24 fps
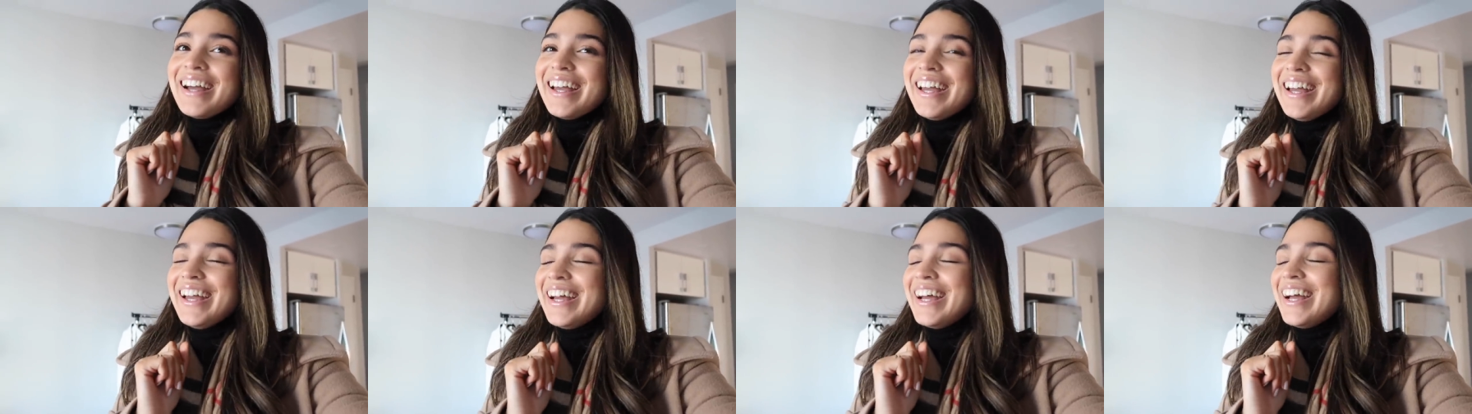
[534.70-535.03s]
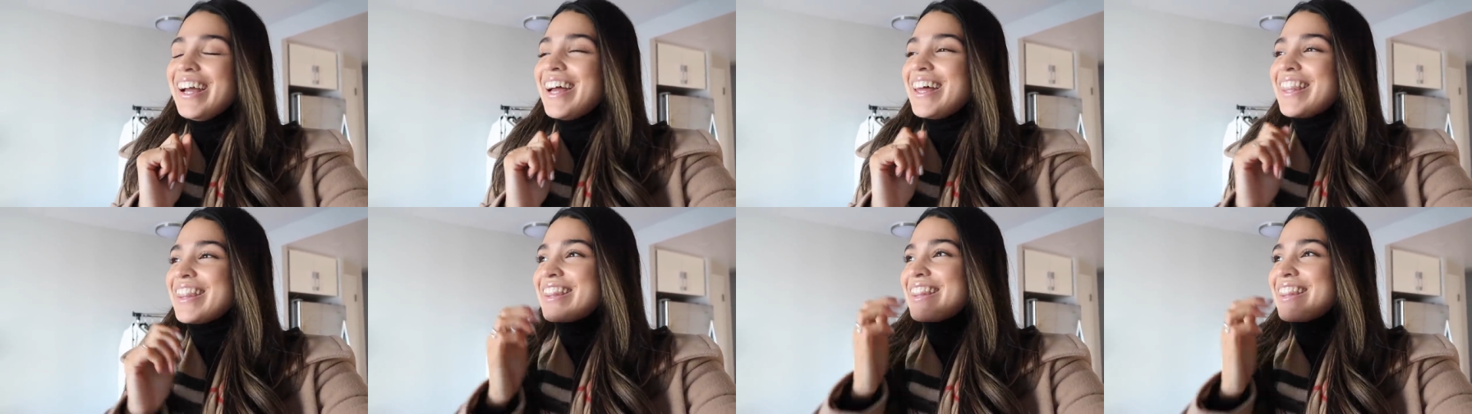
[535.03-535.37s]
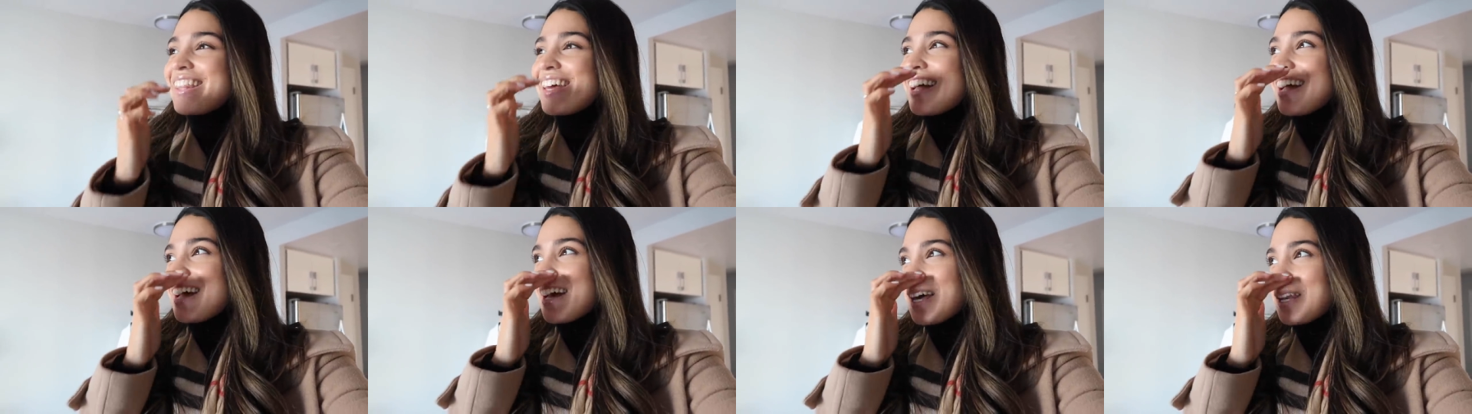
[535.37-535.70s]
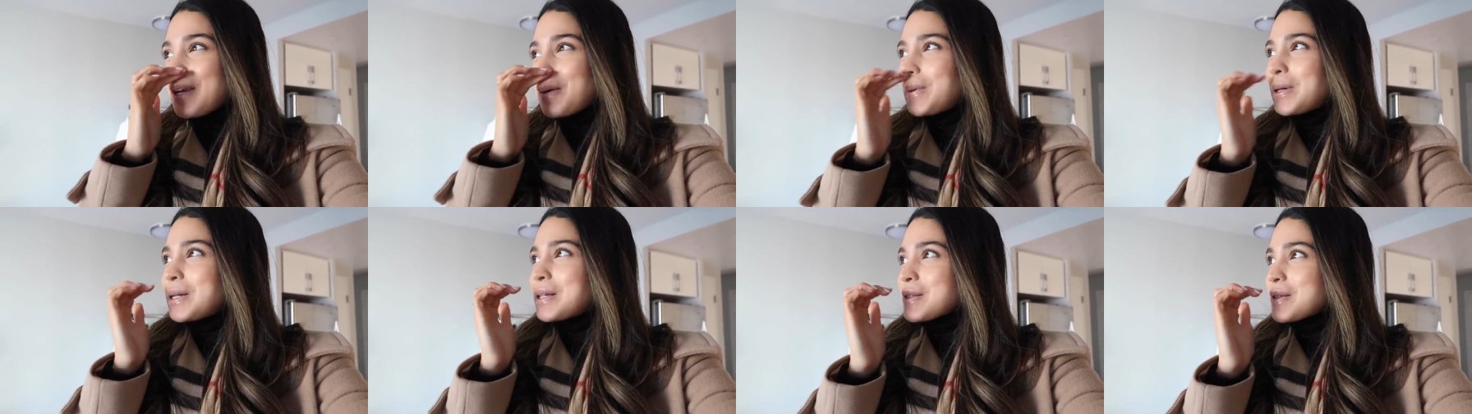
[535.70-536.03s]
and
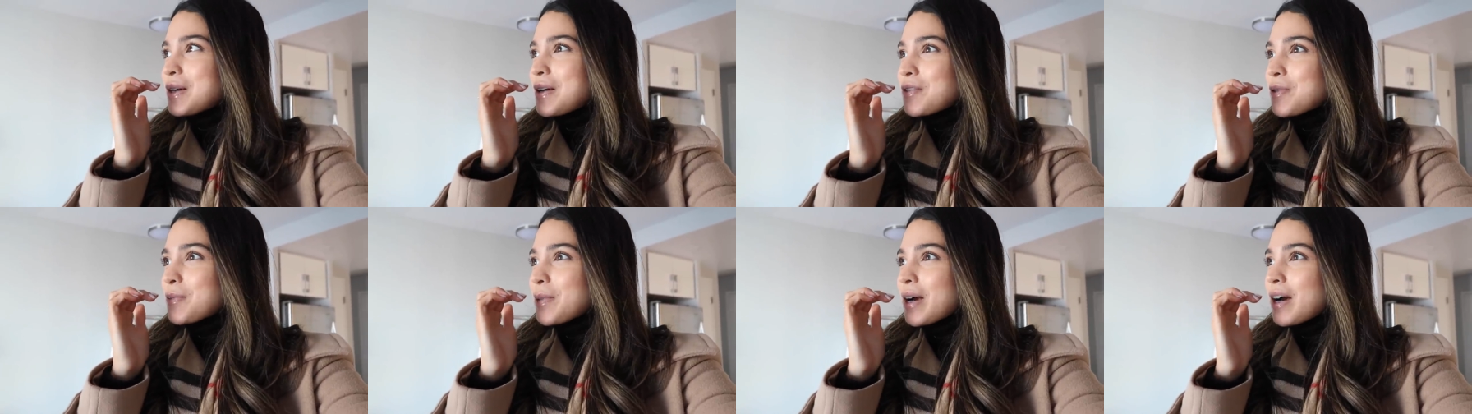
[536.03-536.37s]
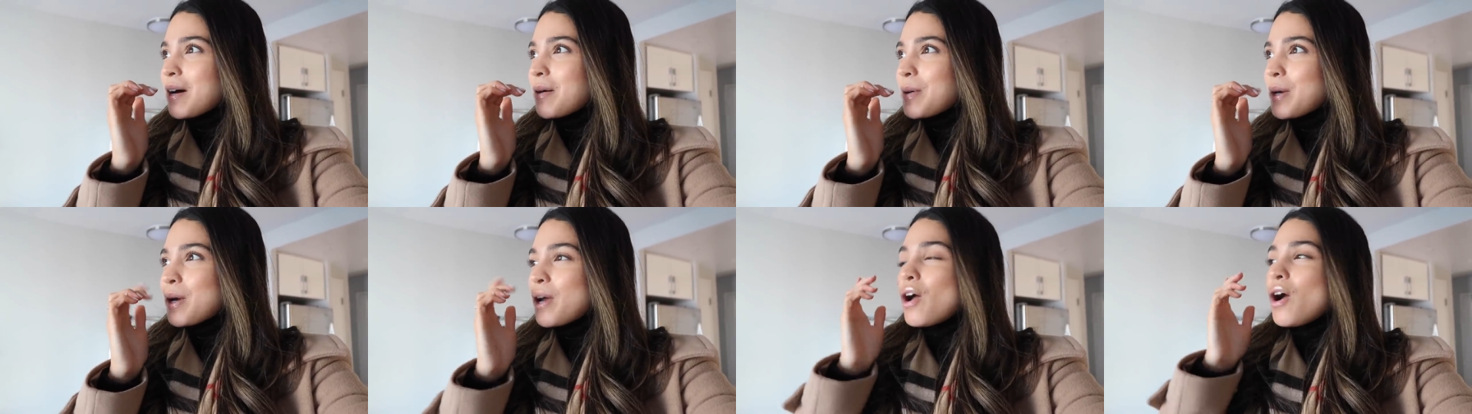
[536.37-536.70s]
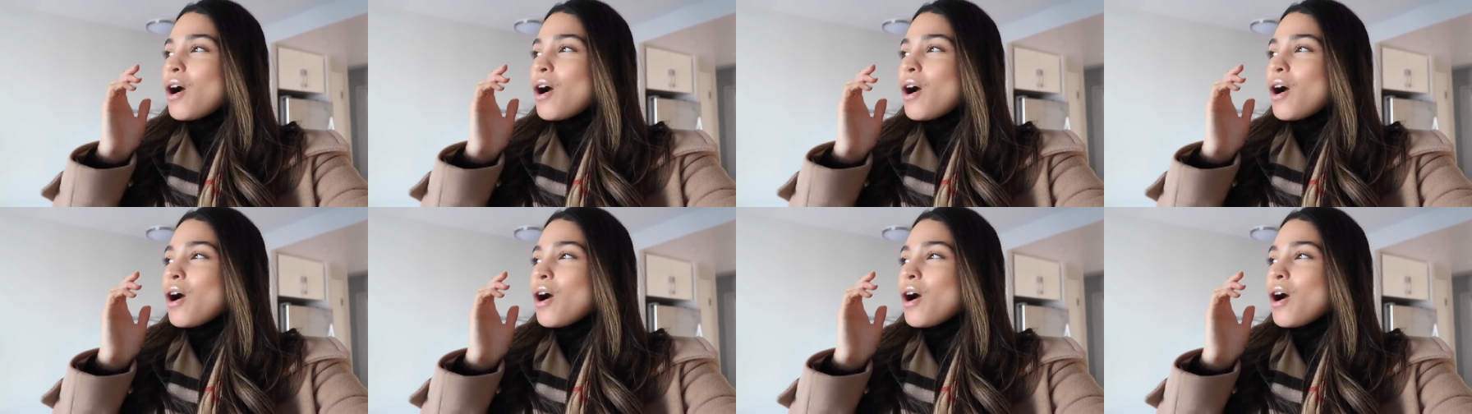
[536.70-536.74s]
then what else do I have to pick up?